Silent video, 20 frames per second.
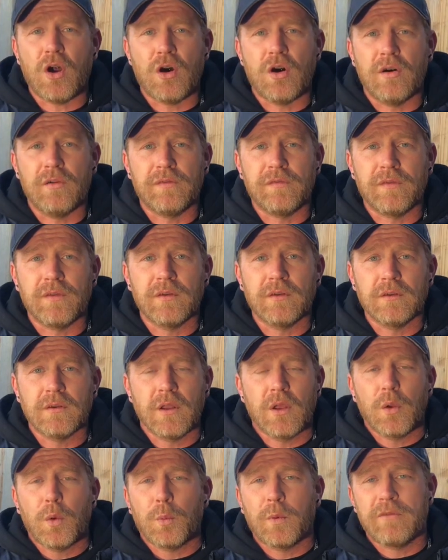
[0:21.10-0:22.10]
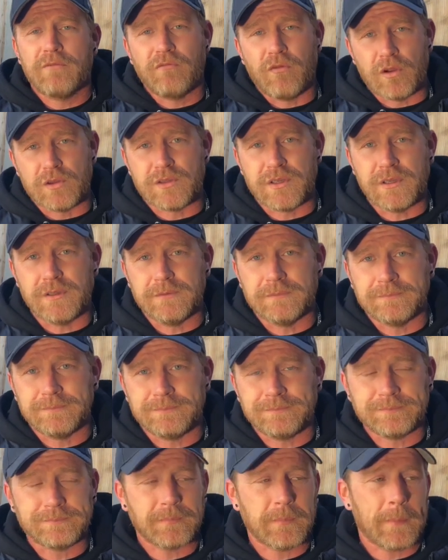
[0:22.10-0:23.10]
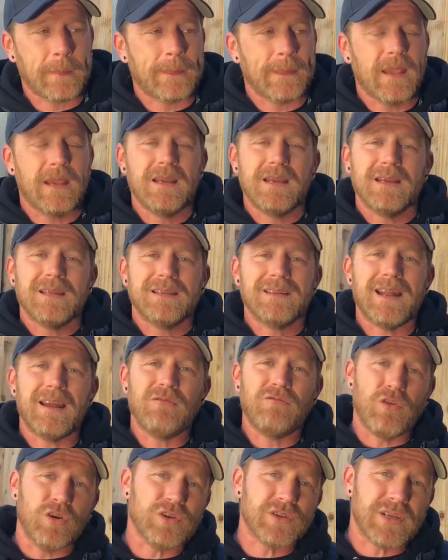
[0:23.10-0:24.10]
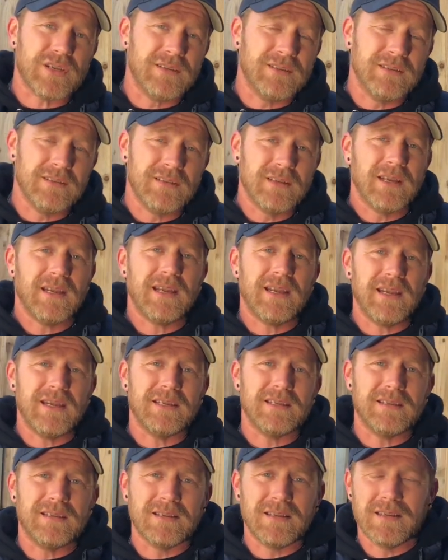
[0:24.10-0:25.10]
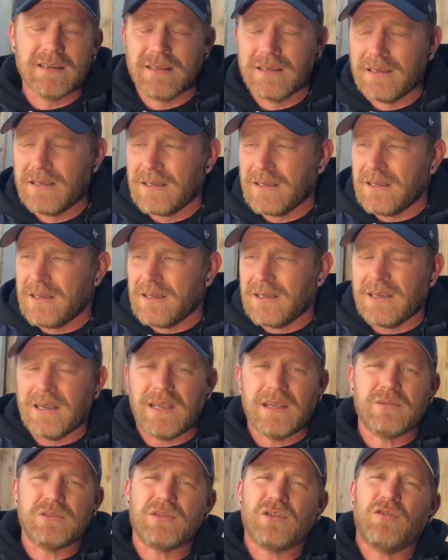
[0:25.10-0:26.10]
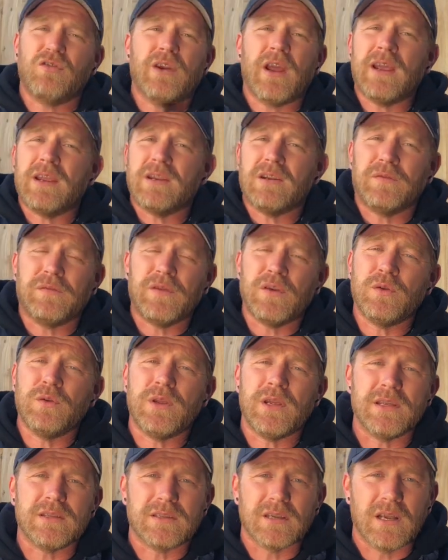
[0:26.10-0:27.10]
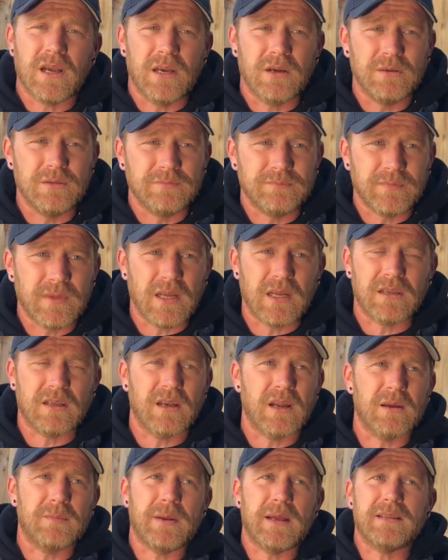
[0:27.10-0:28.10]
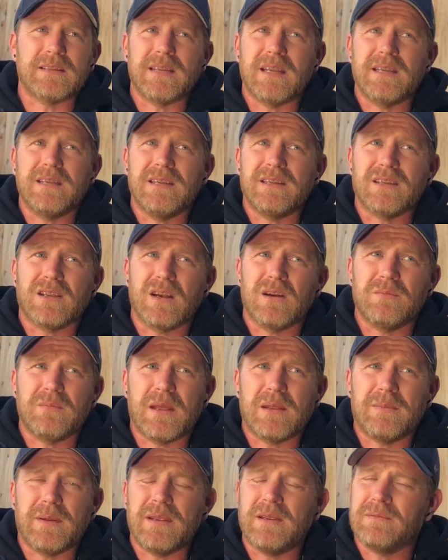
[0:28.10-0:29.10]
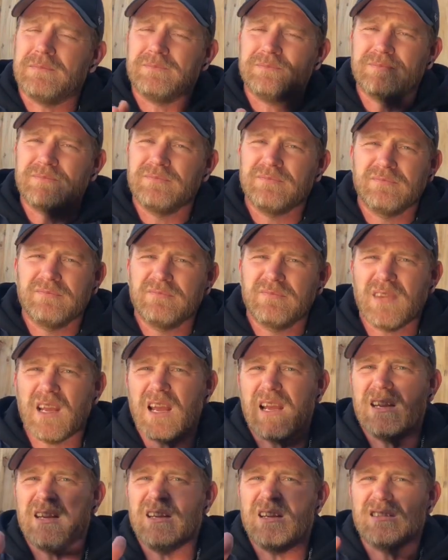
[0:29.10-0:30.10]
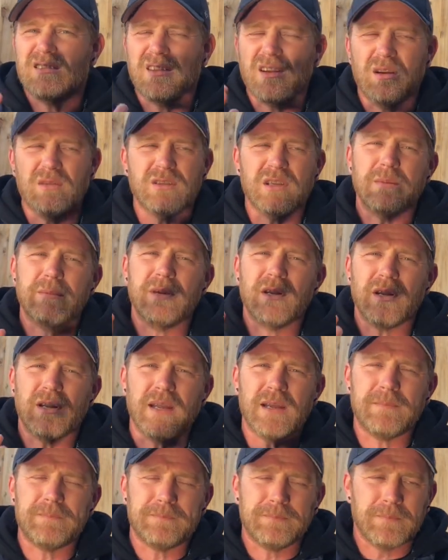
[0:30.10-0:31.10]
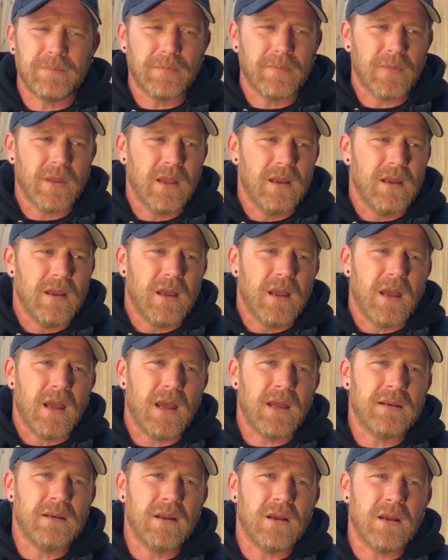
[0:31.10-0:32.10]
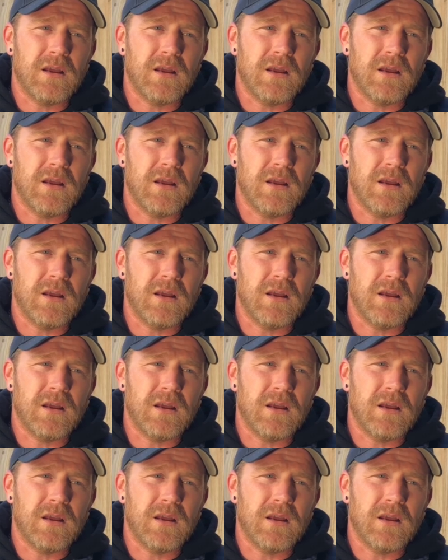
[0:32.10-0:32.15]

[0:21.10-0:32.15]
off with rosin. Now, rosin it was created a few years ago. I don't know, about 10 years ago, maybe 8 years ago, something like that. And